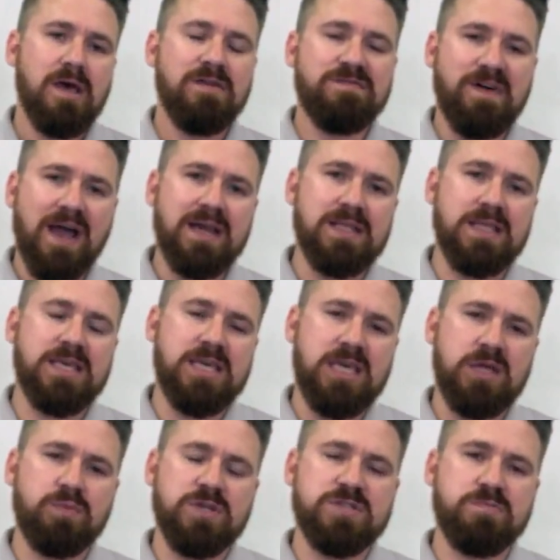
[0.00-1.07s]
Finally, he
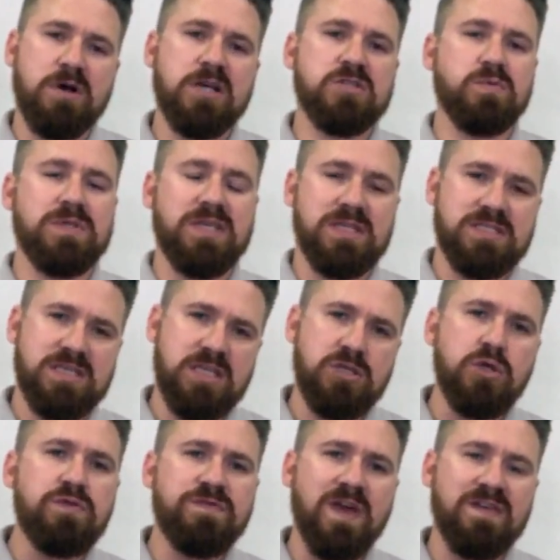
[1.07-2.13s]
responds with
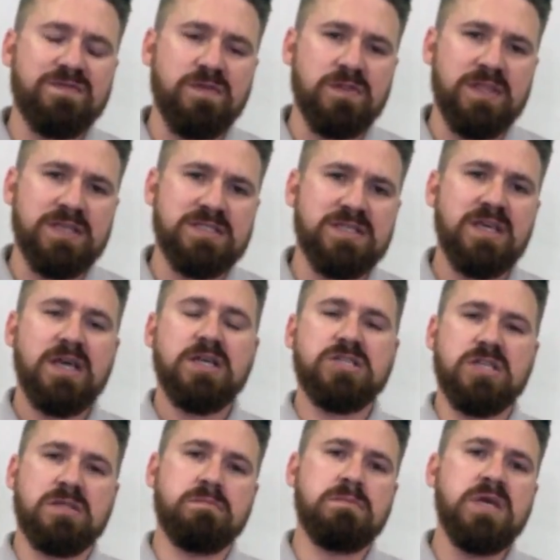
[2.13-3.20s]
continued faithfulness
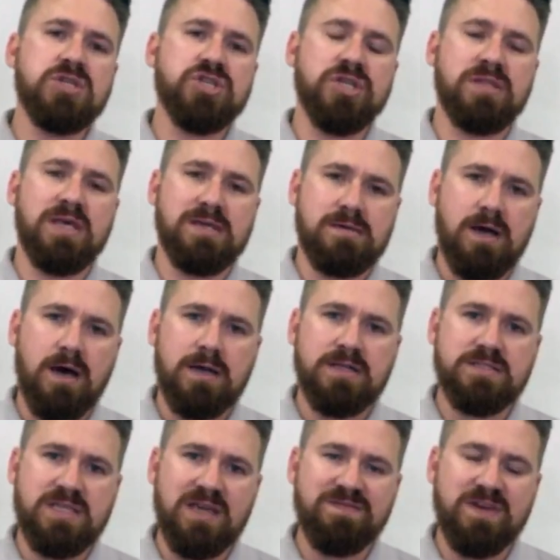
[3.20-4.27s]
to the mission that God
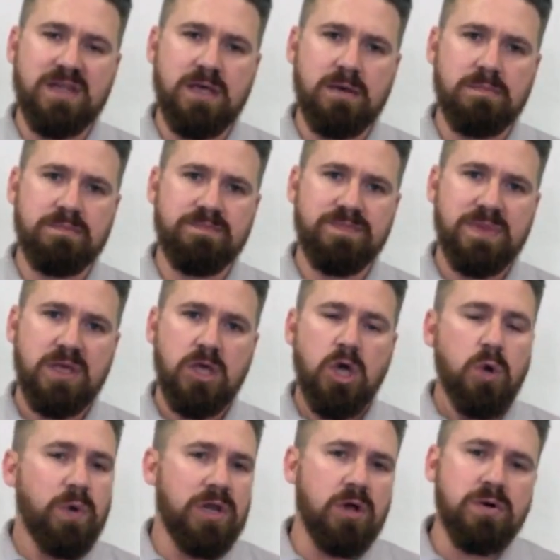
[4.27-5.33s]
has given him.
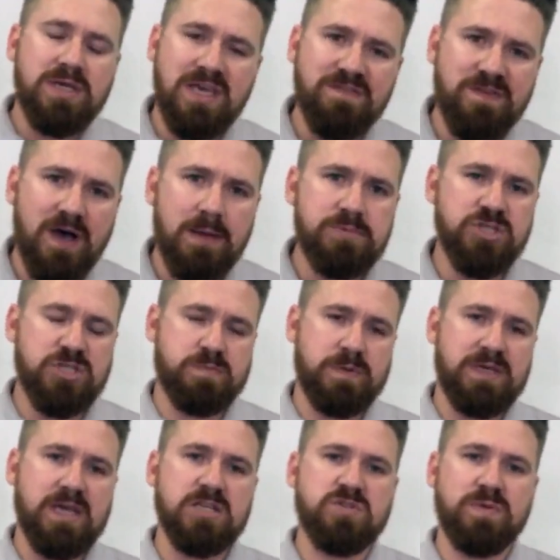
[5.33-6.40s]
We don't give up just
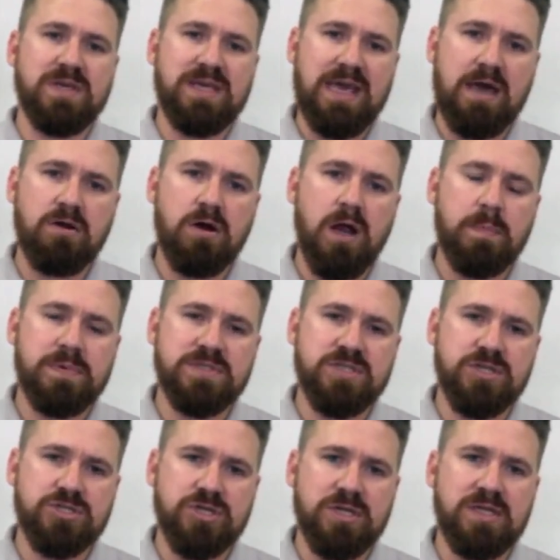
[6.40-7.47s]
because we encounter
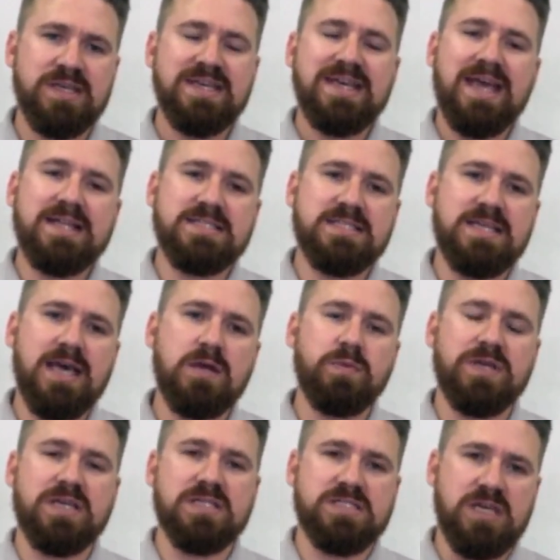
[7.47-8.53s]
opposition. Instead,
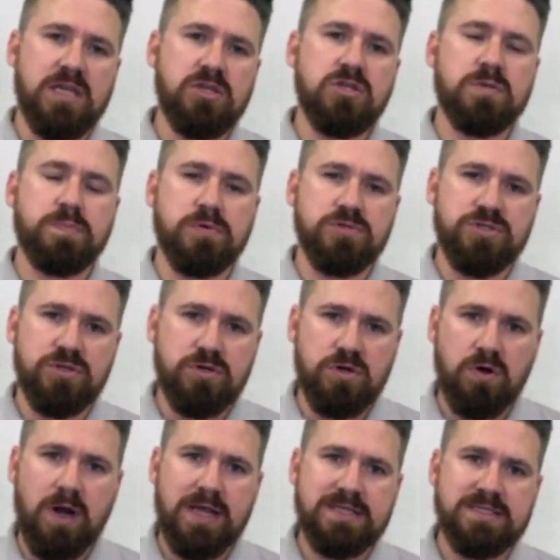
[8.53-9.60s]
we continue to pursue
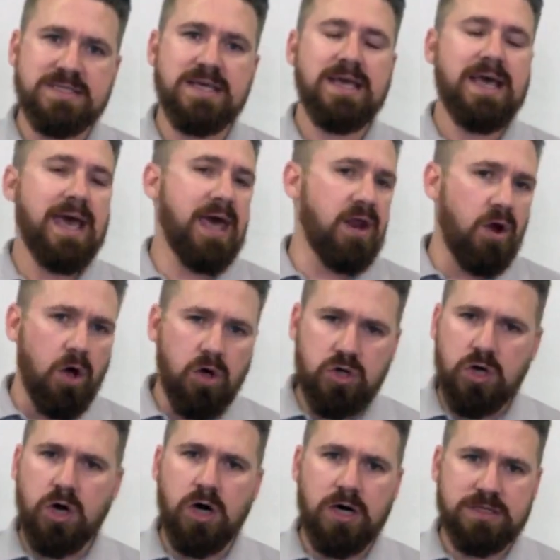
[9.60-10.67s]
Christ at all
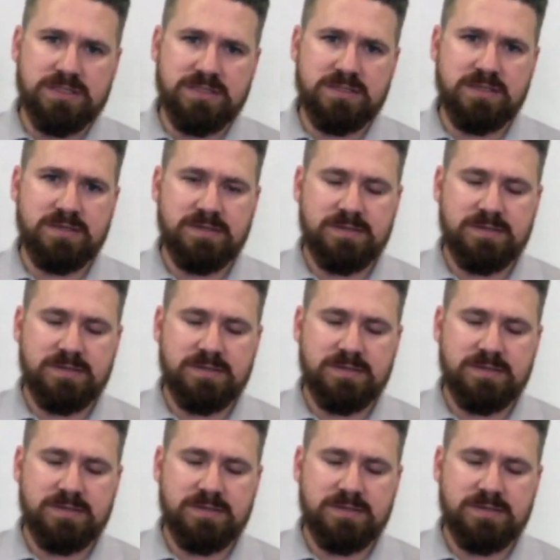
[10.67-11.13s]
cost.